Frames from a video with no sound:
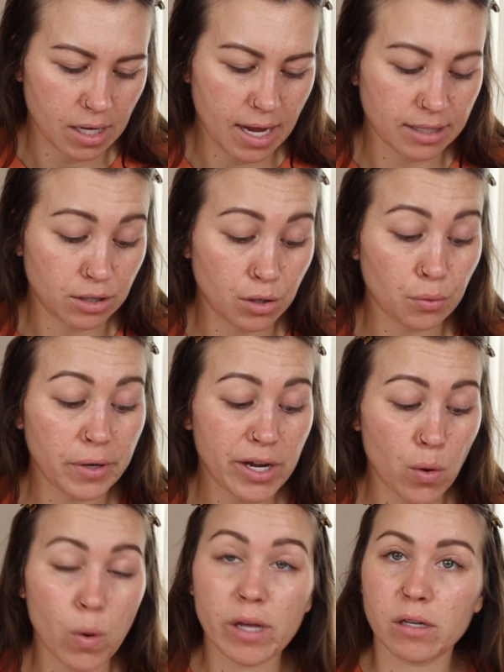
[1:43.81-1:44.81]
Has
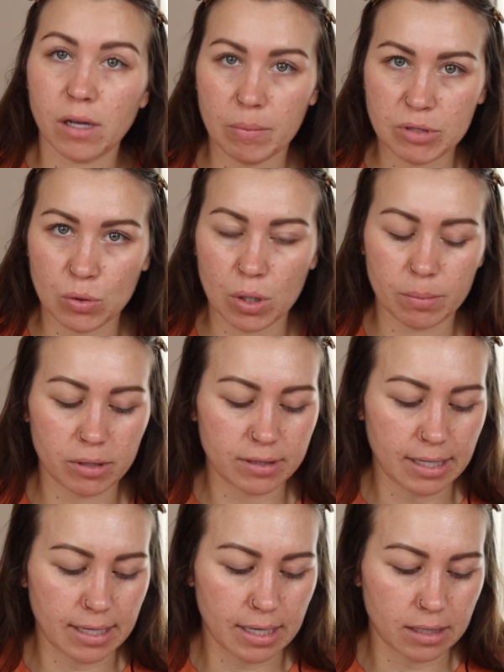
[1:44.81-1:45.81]
3 oil
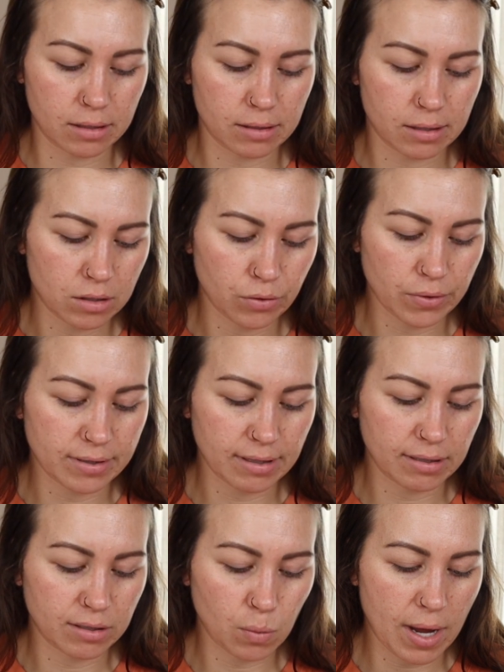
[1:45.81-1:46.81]
absorbers in it to
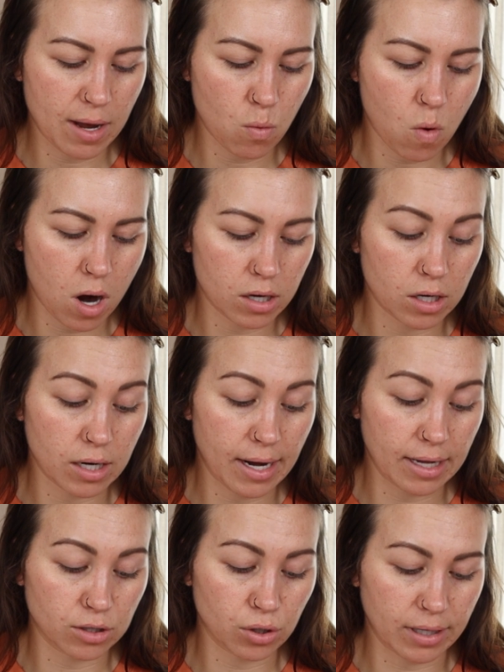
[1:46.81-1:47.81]
resist sweat, water,
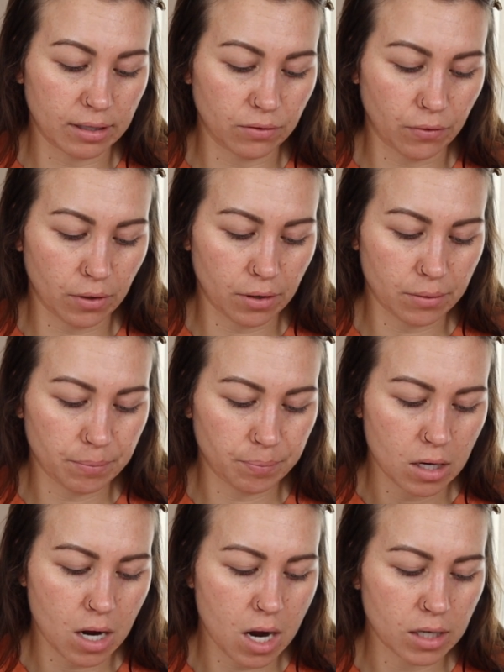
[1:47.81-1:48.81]
and transfer.
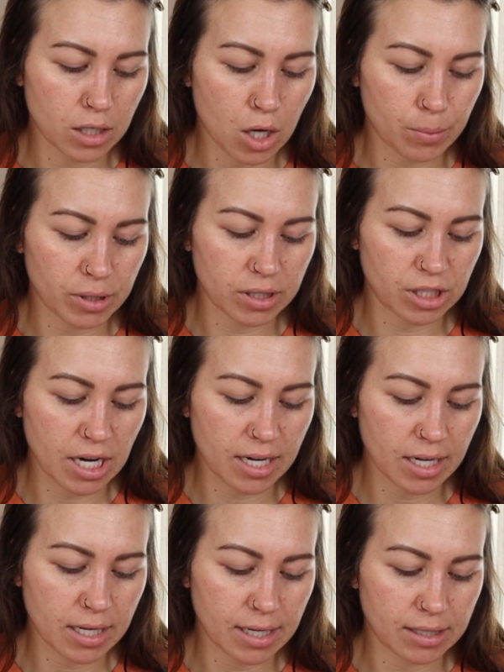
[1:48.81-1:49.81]

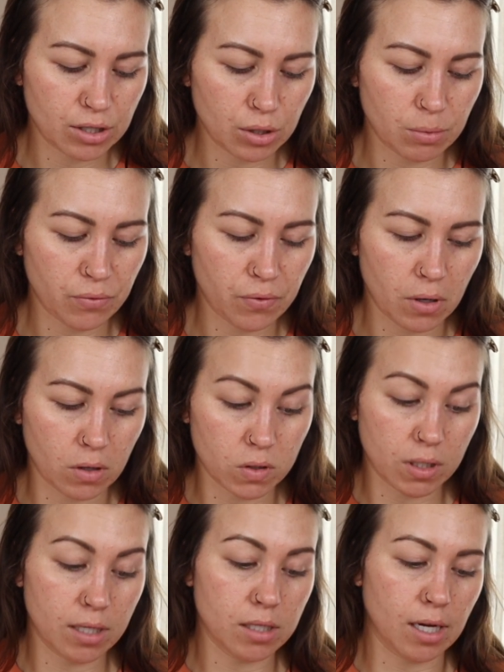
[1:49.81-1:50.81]
Non-comedogenic and suitable for all
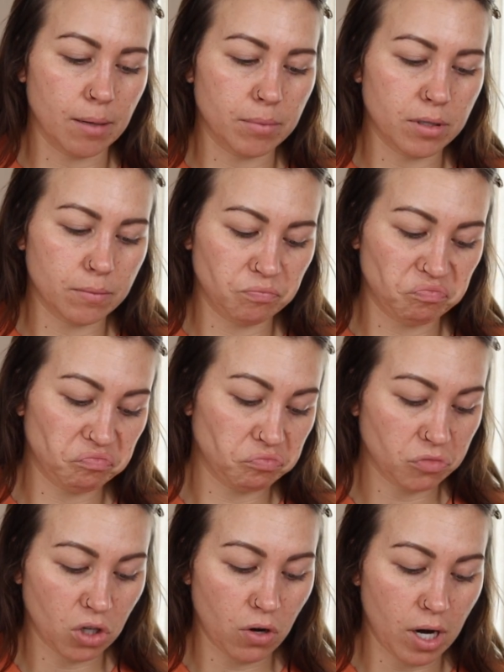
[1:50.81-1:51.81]
skin types.
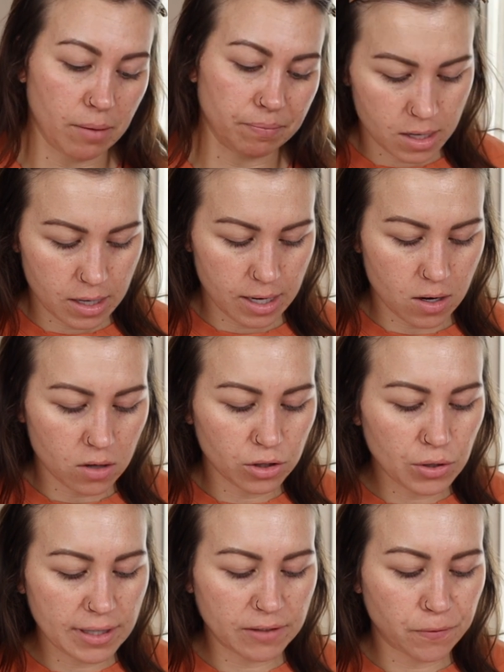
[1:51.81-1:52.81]
All right. It
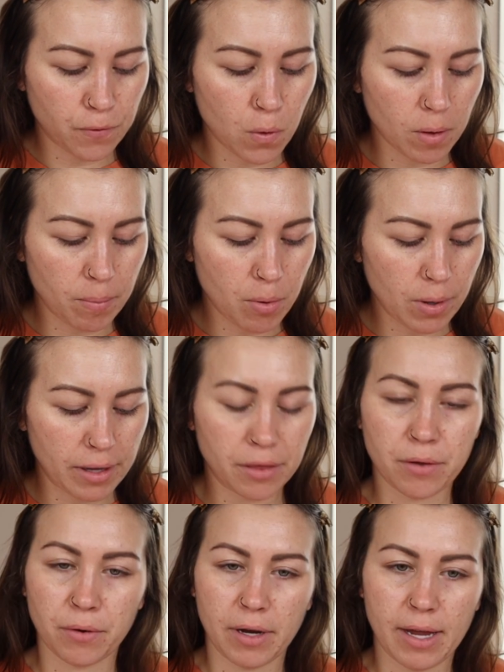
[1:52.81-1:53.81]
also has
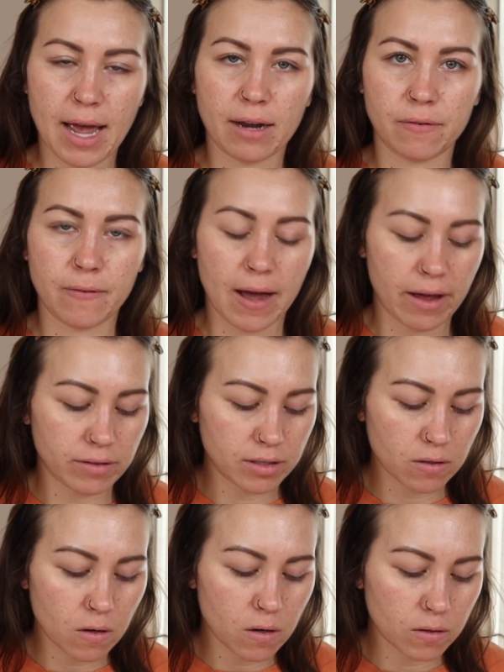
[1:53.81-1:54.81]
4.3 out of 5
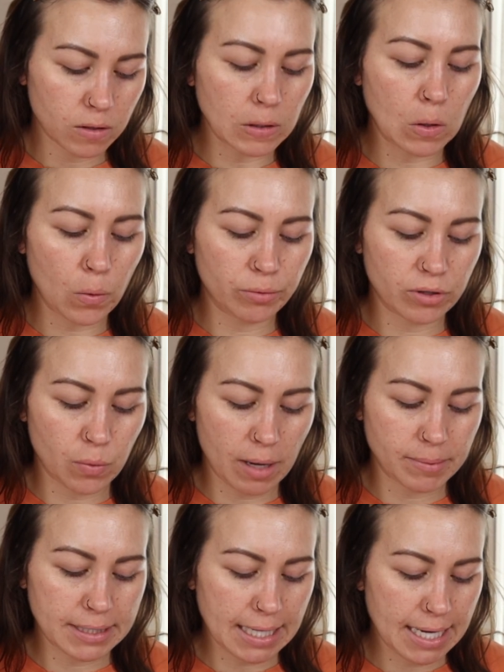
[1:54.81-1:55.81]
stars on the Ulta
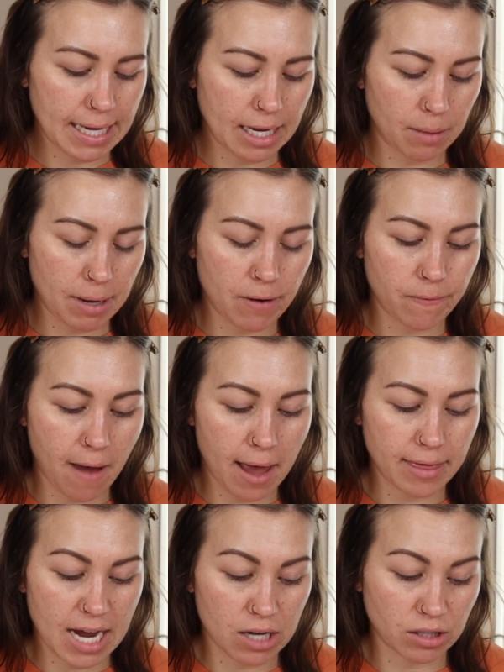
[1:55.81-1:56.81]
website and about
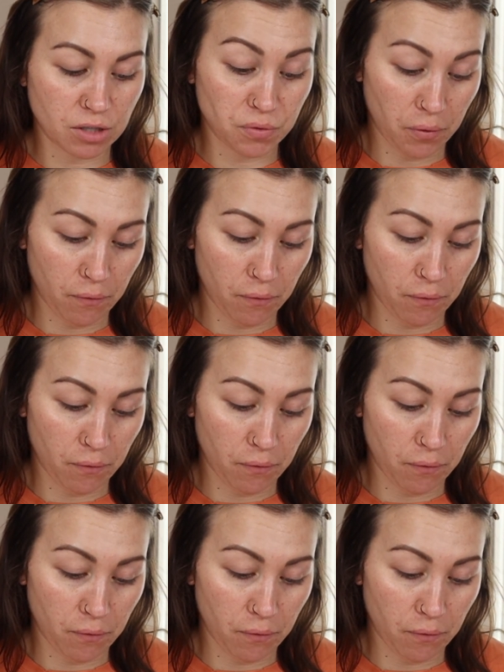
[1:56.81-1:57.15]
5,000